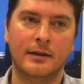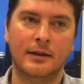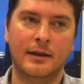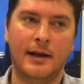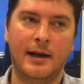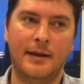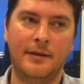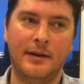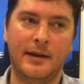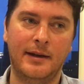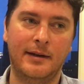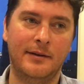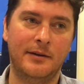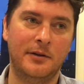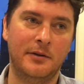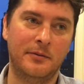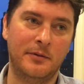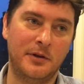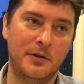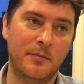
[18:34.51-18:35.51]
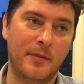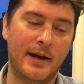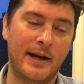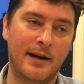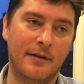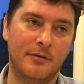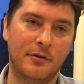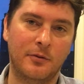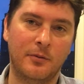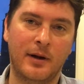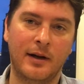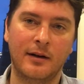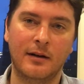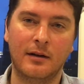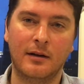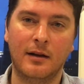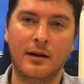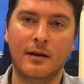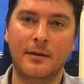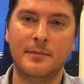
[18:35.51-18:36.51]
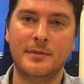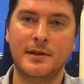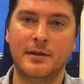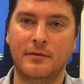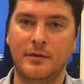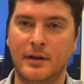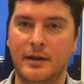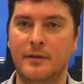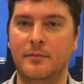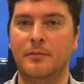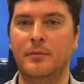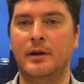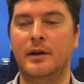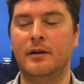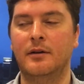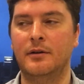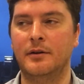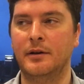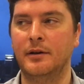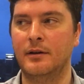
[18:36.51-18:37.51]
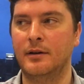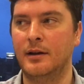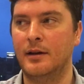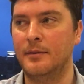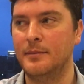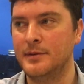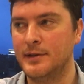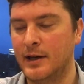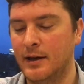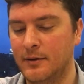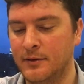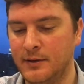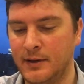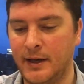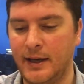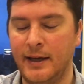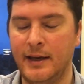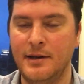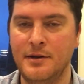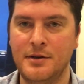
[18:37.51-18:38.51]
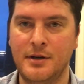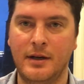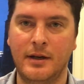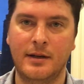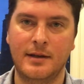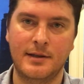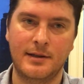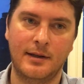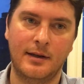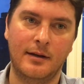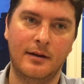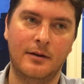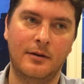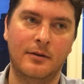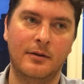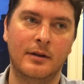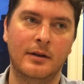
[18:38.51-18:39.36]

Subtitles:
And then you might have to rent clubs if you didn't bring all your clubs out to Asia, so